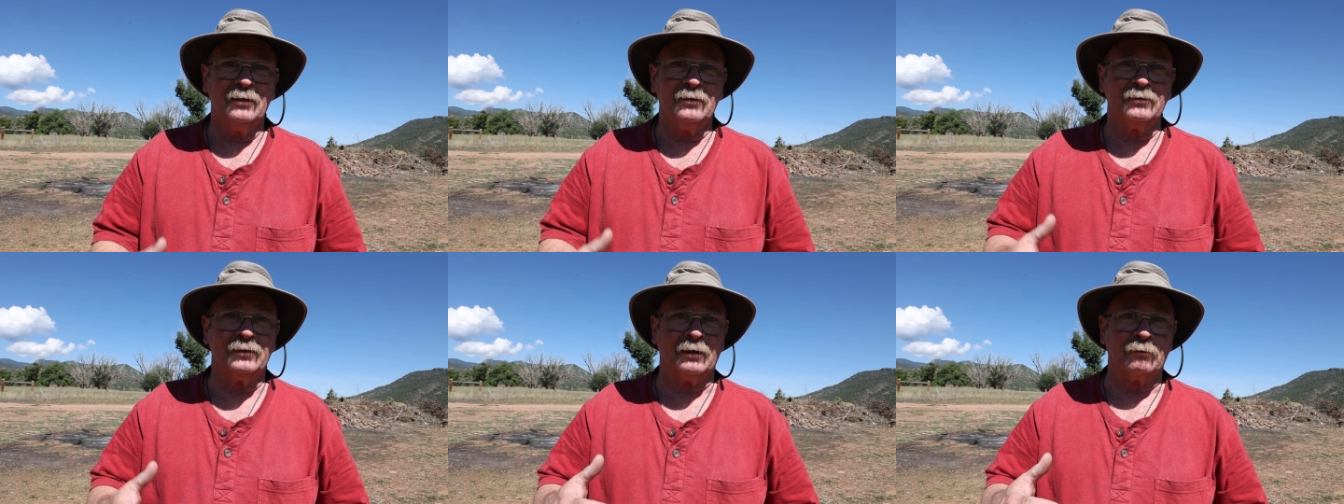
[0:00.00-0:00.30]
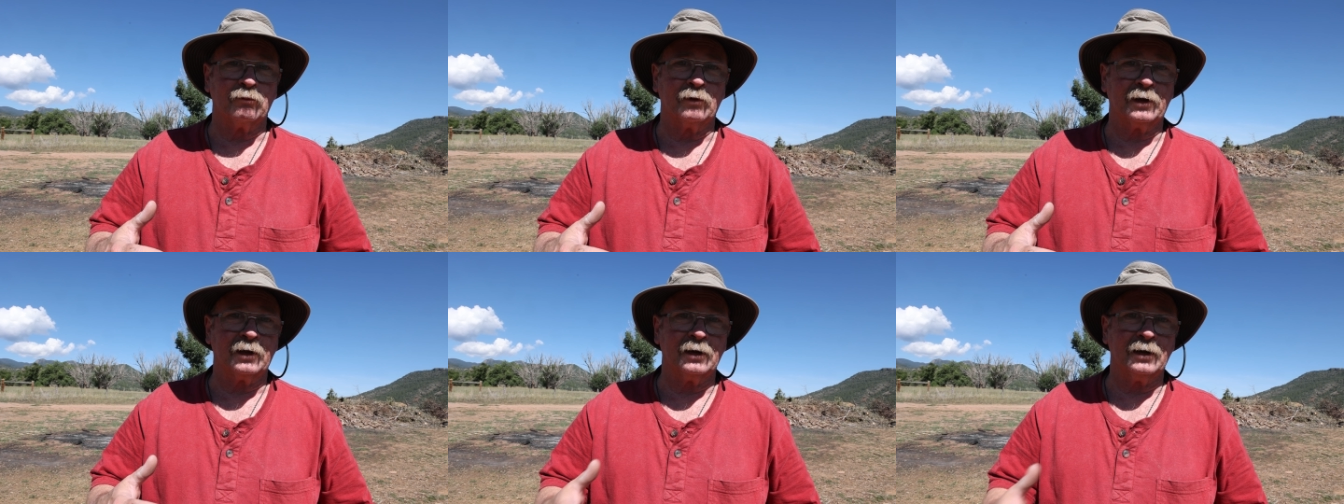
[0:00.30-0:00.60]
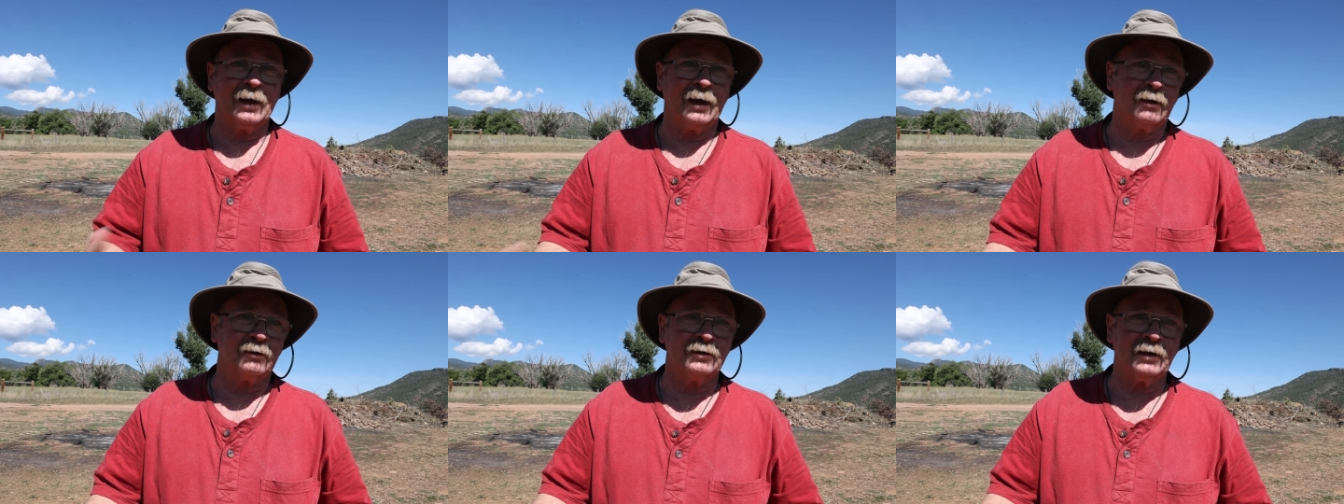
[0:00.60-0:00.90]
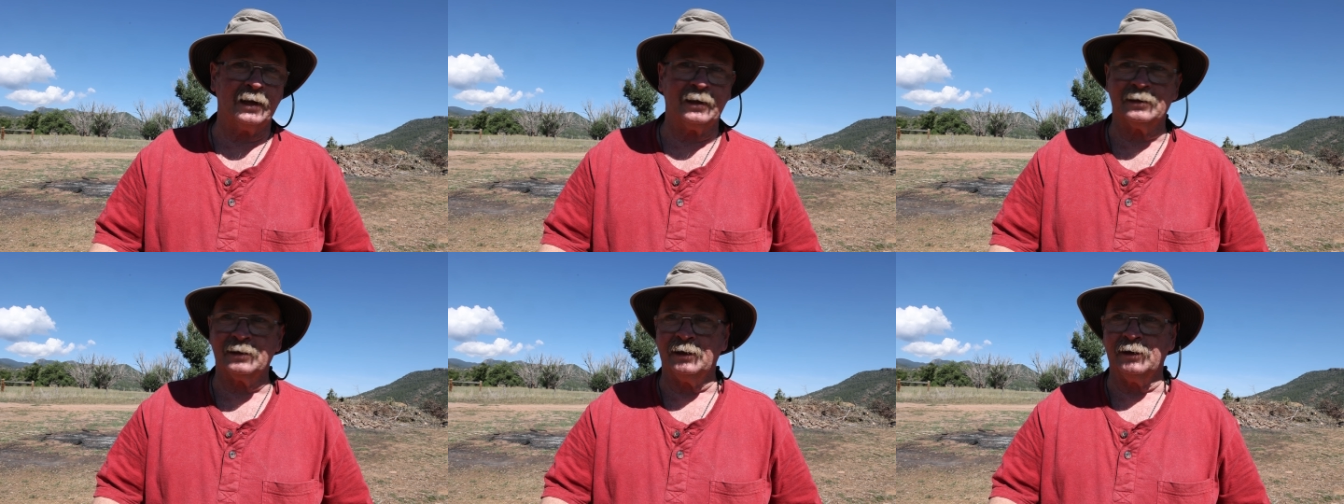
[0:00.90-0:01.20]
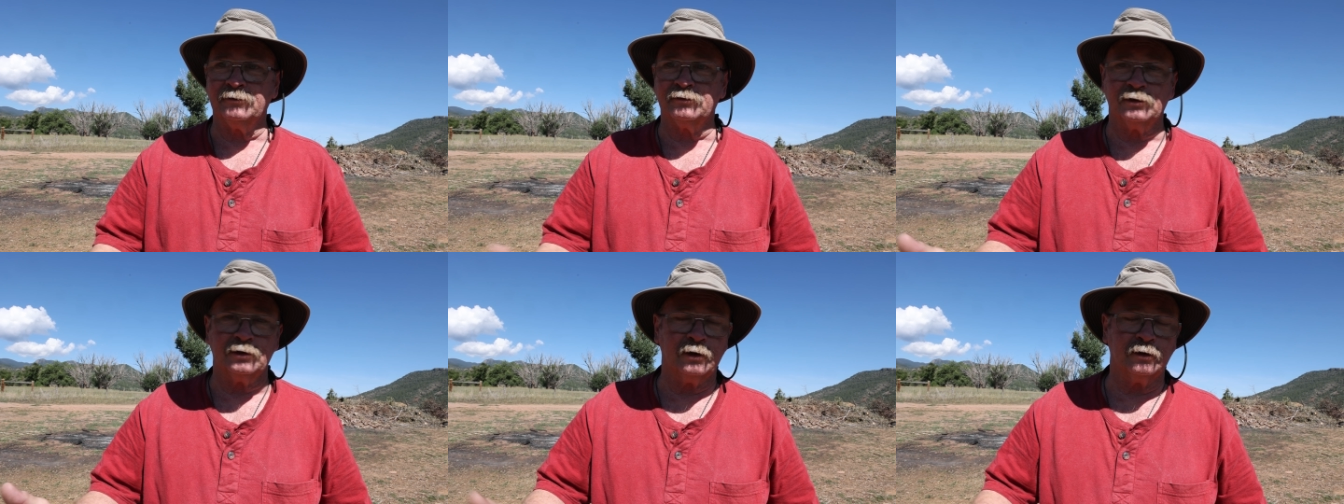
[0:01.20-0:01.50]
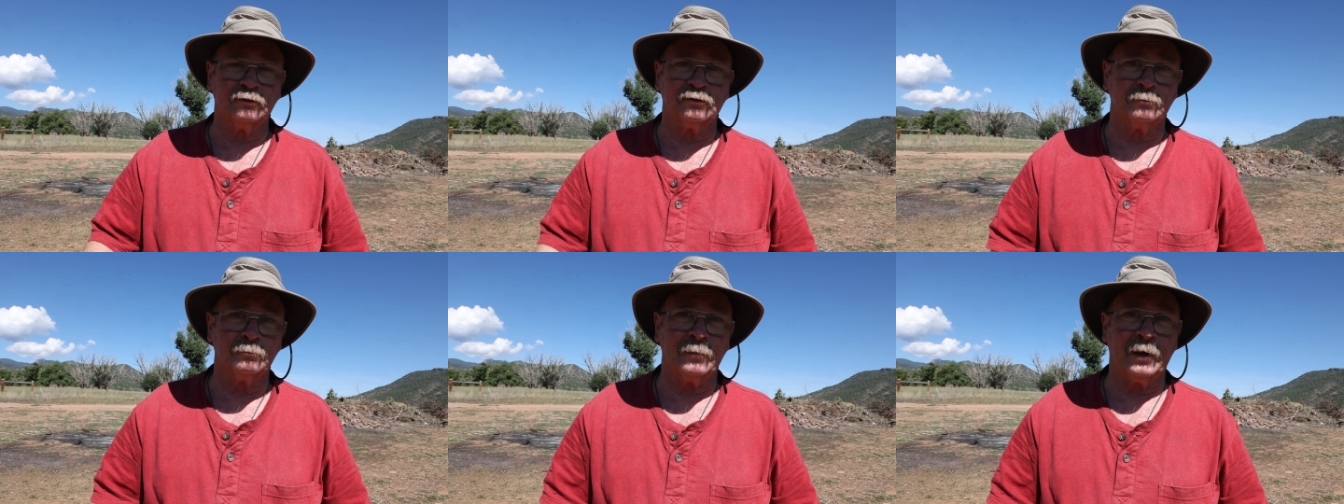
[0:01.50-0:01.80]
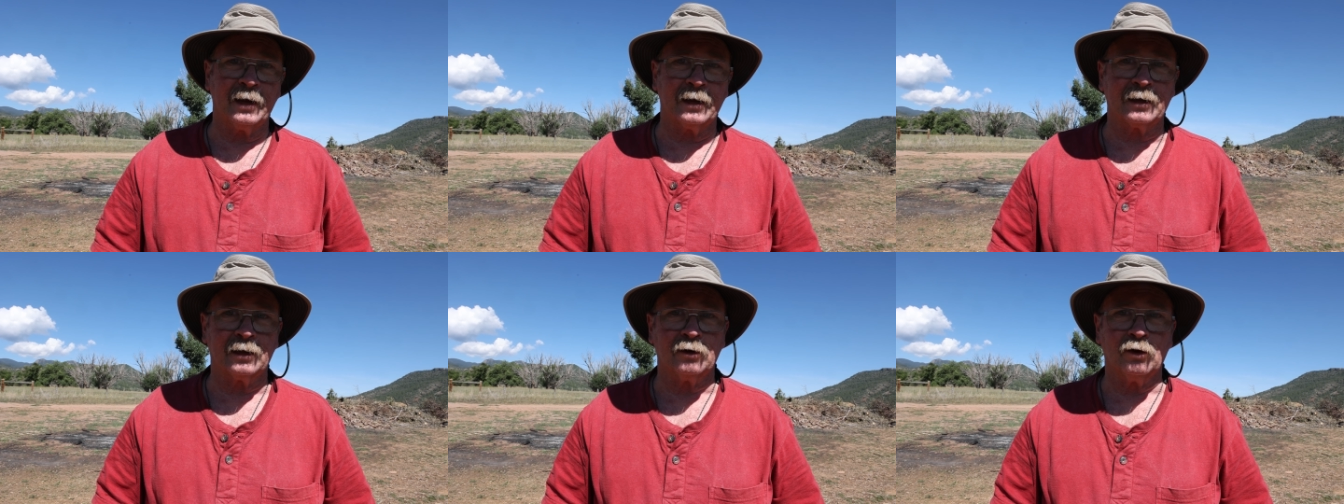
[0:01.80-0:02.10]
that we can now take these and use them
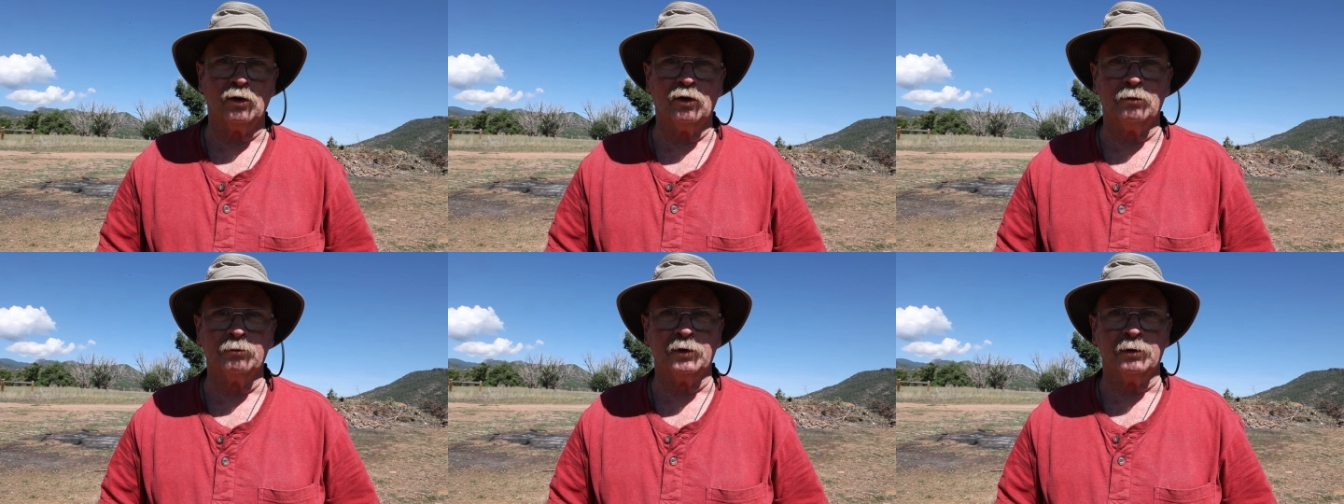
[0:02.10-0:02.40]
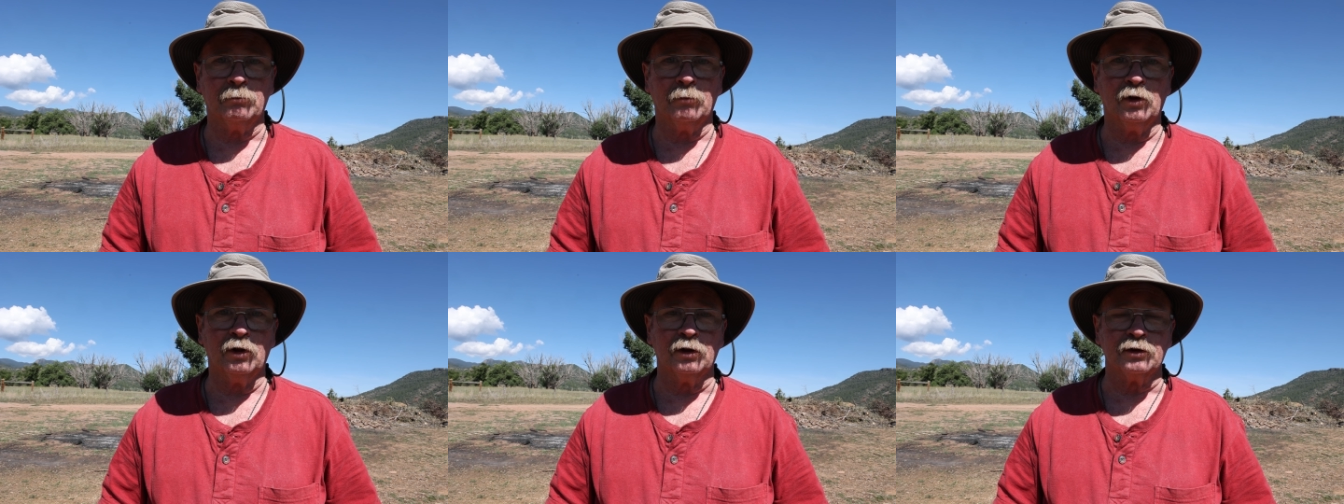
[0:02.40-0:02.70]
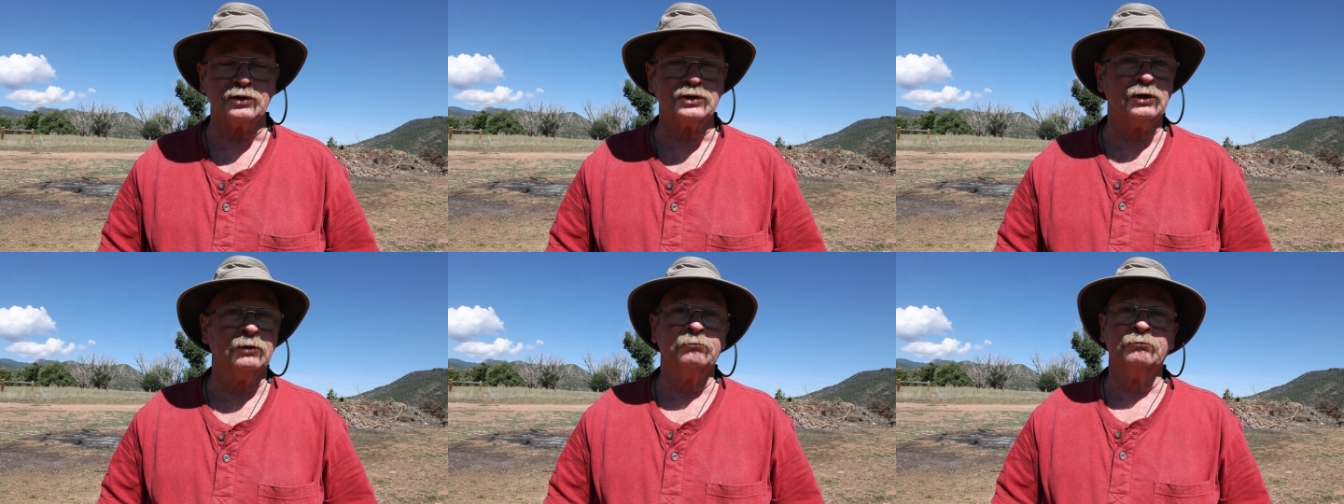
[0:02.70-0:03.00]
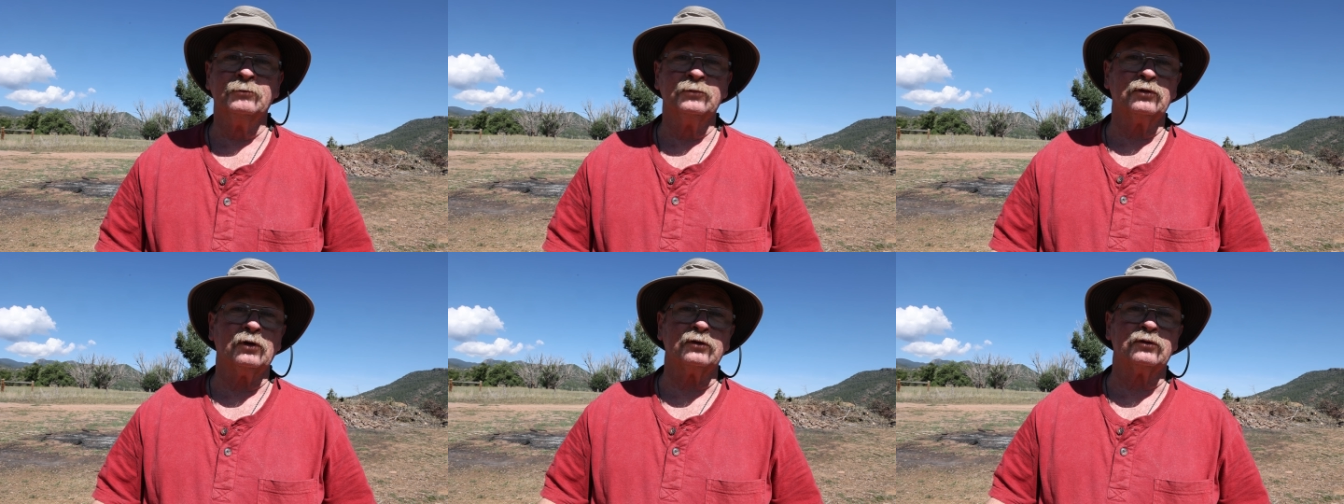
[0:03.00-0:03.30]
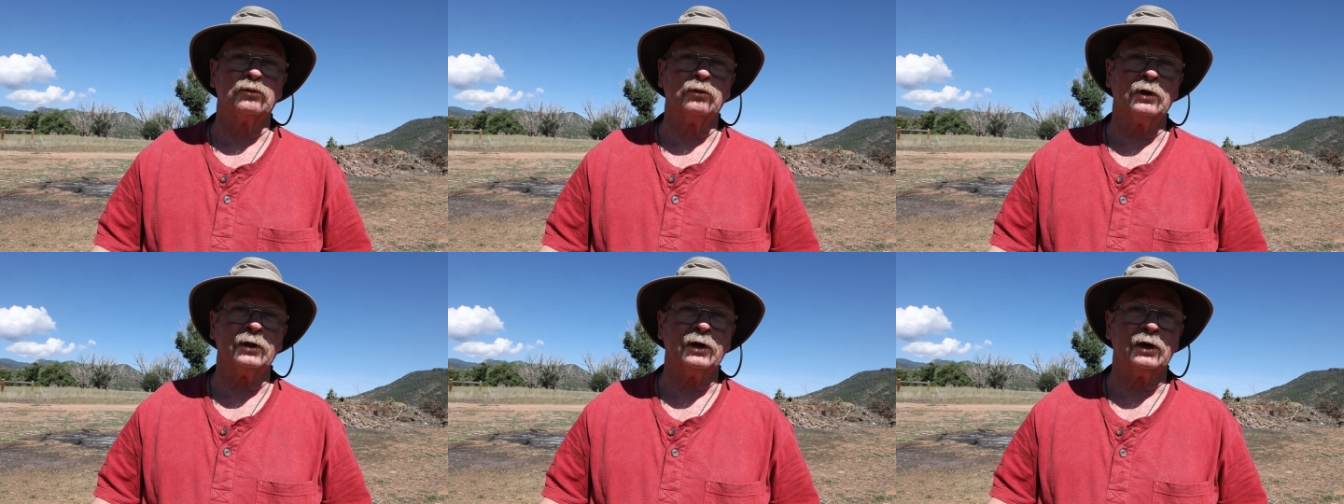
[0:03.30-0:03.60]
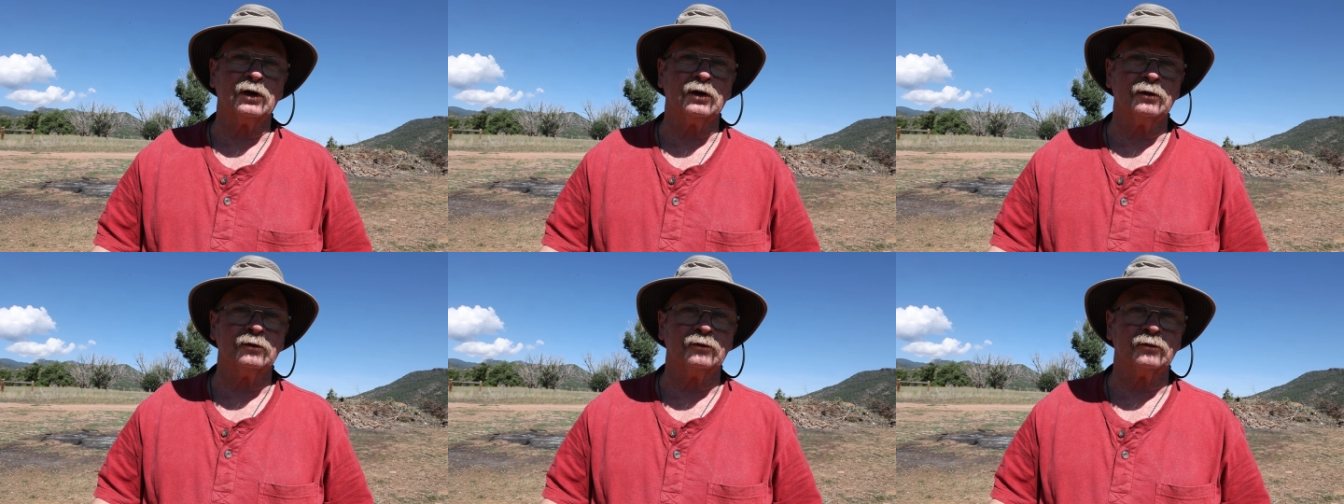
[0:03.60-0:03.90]
back at home to mulch. So it's really a good